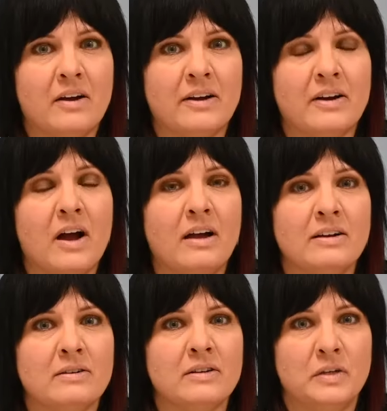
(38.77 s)
our
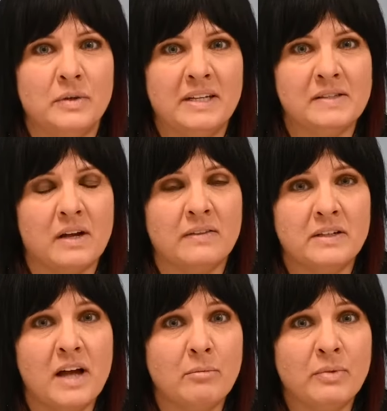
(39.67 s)
hot units on the
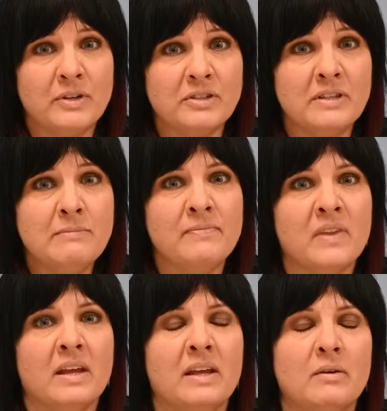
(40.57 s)
top portion
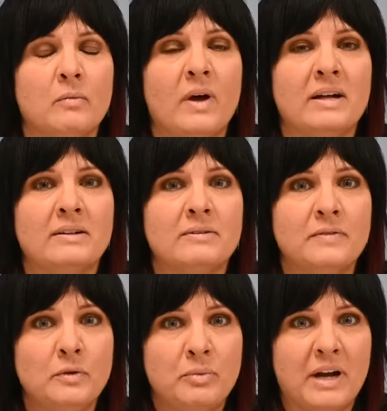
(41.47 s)
while
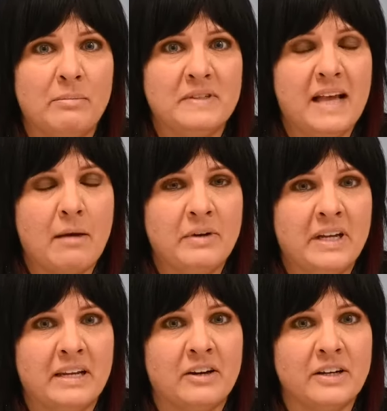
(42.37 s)
food prep is
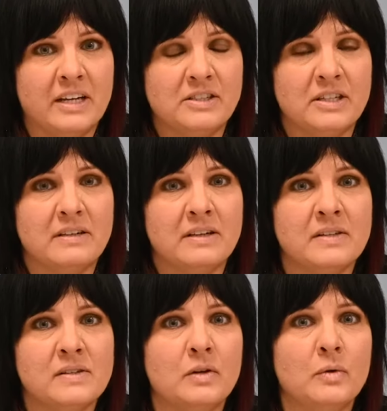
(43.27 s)
happening in our kitchen.
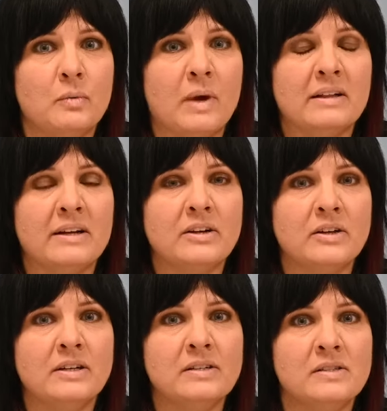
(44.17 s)
So while our
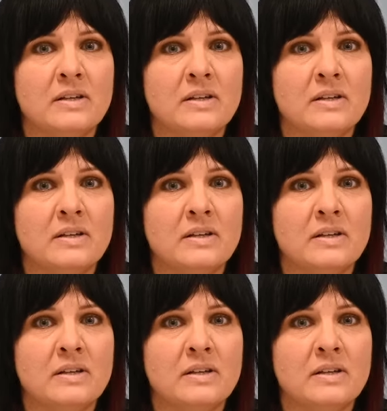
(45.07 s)
cooks